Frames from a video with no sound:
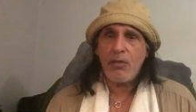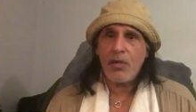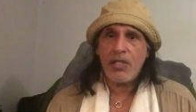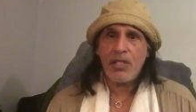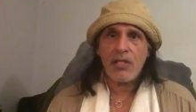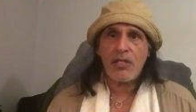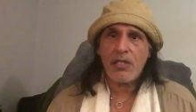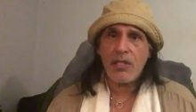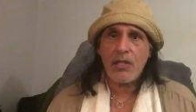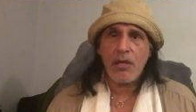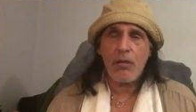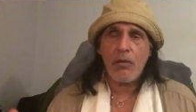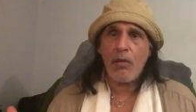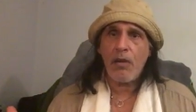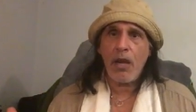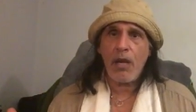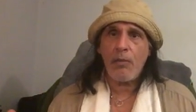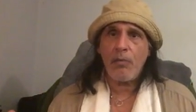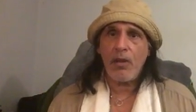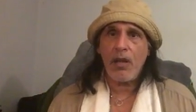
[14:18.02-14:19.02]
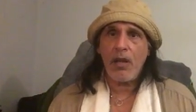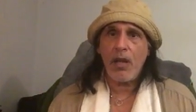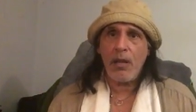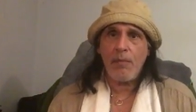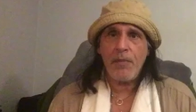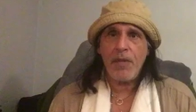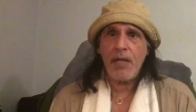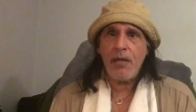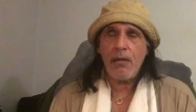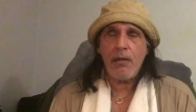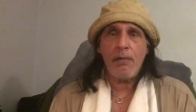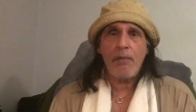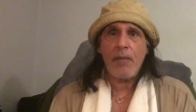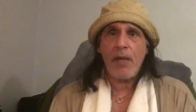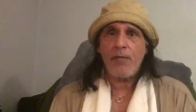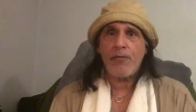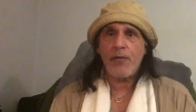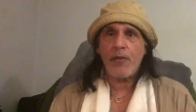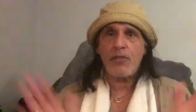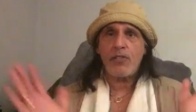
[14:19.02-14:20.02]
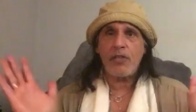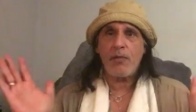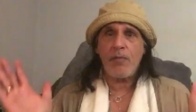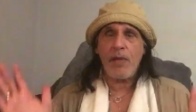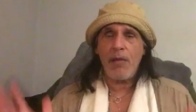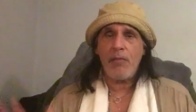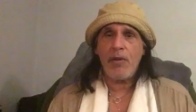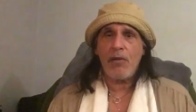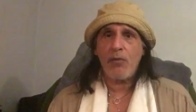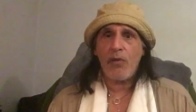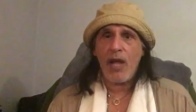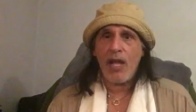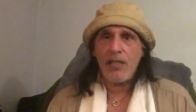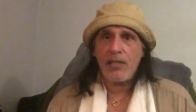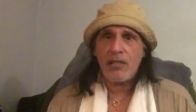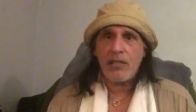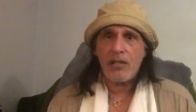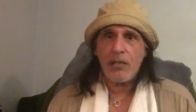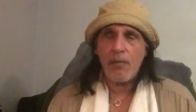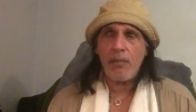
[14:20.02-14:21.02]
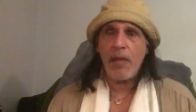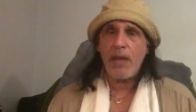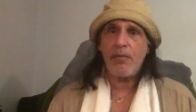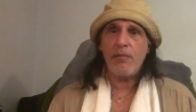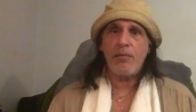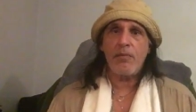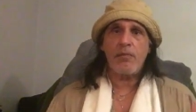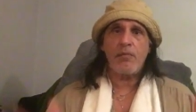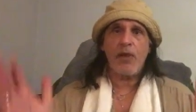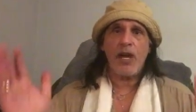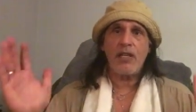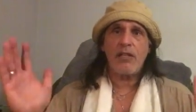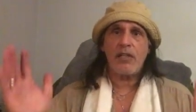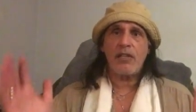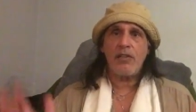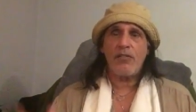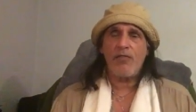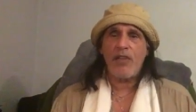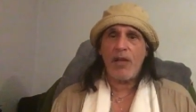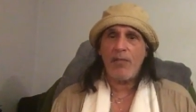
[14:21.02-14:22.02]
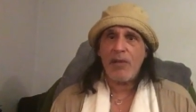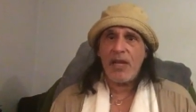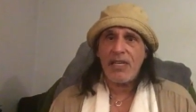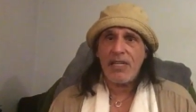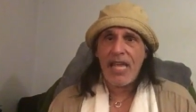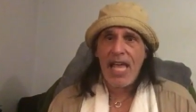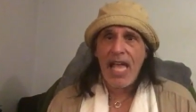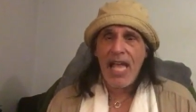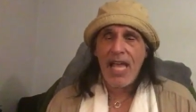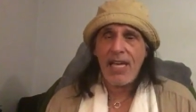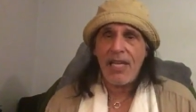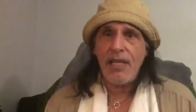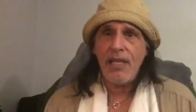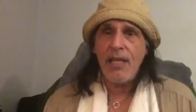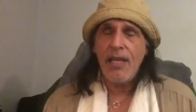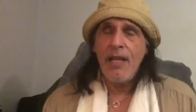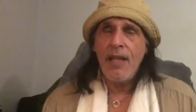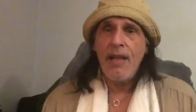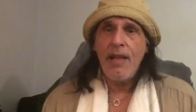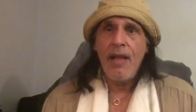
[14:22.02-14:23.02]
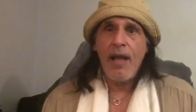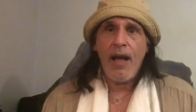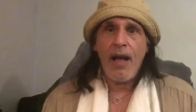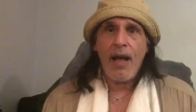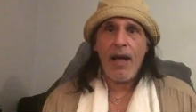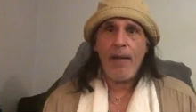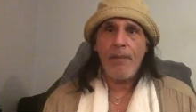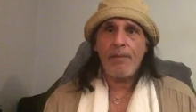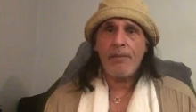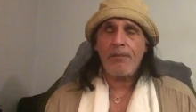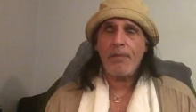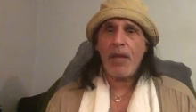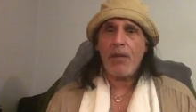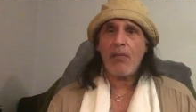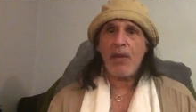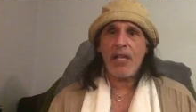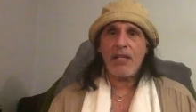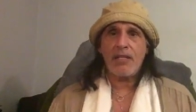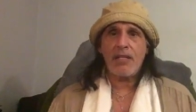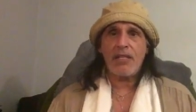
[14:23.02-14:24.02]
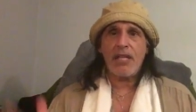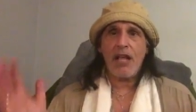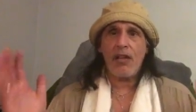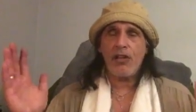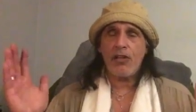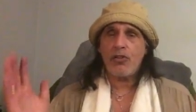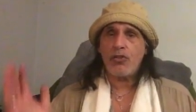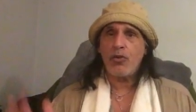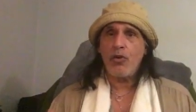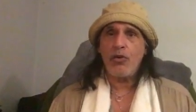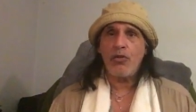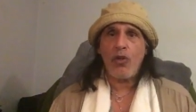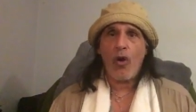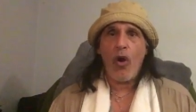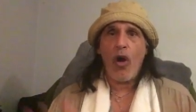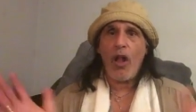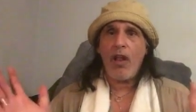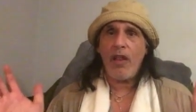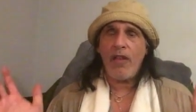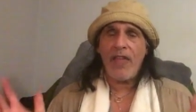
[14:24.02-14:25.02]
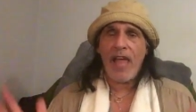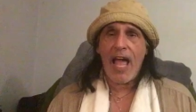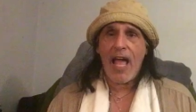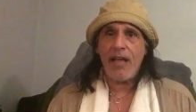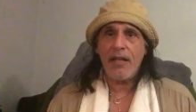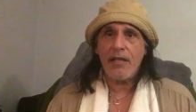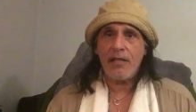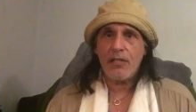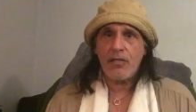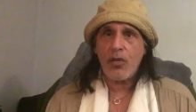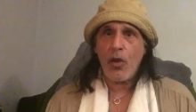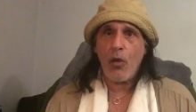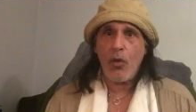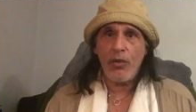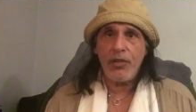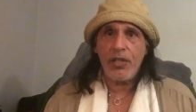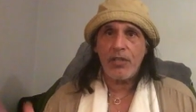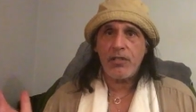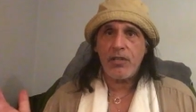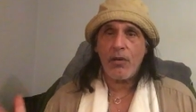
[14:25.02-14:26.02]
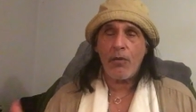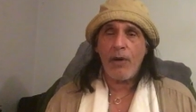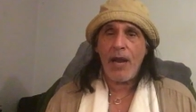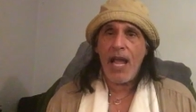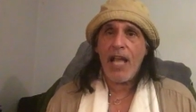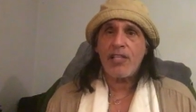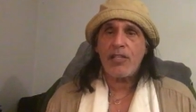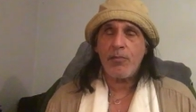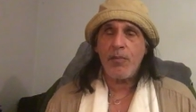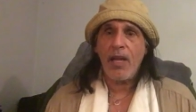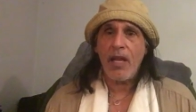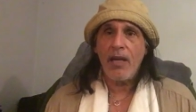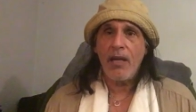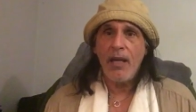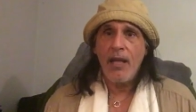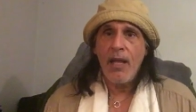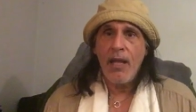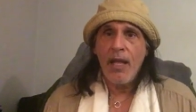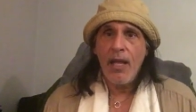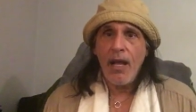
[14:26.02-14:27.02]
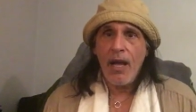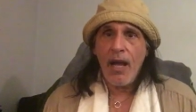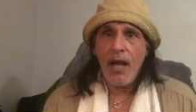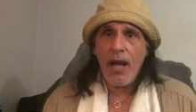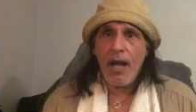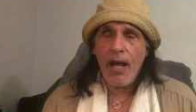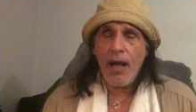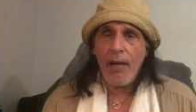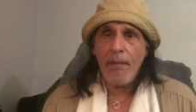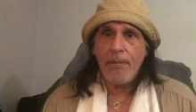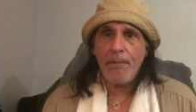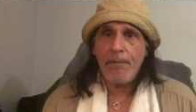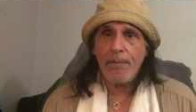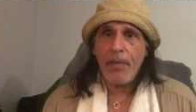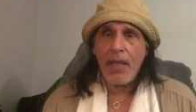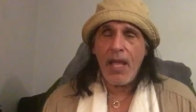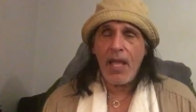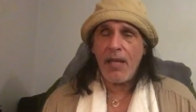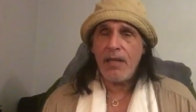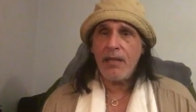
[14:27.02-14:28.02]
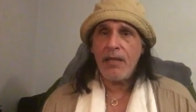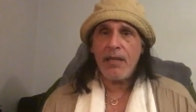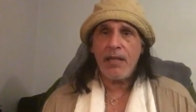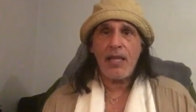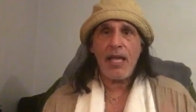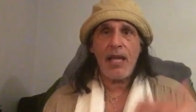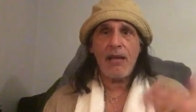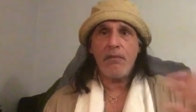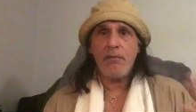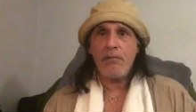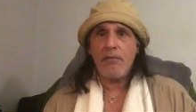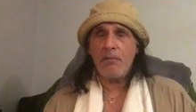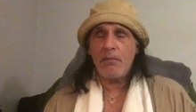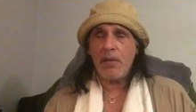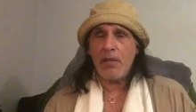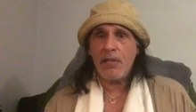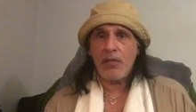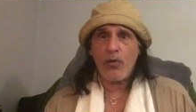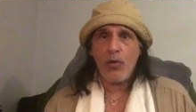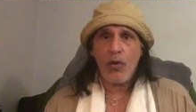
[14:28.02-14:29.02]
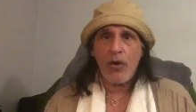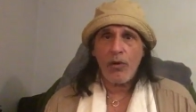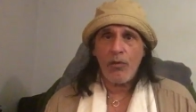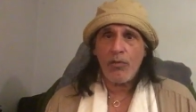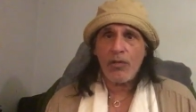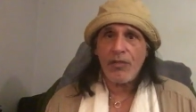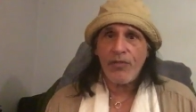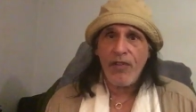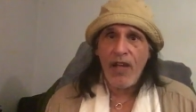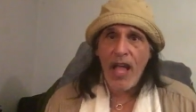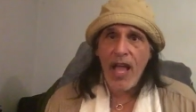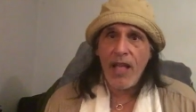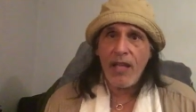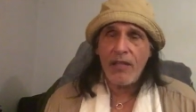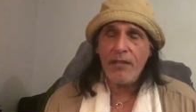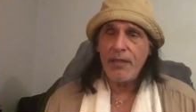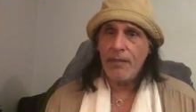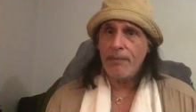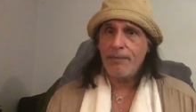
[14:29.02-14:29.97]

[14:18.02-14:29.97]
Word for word: which is incredible. I mean, my First Amendment rights, my right to defend my daddy, um, my right to tell the truth, all of that is told it's harassment. Um, and again, when the order was filed,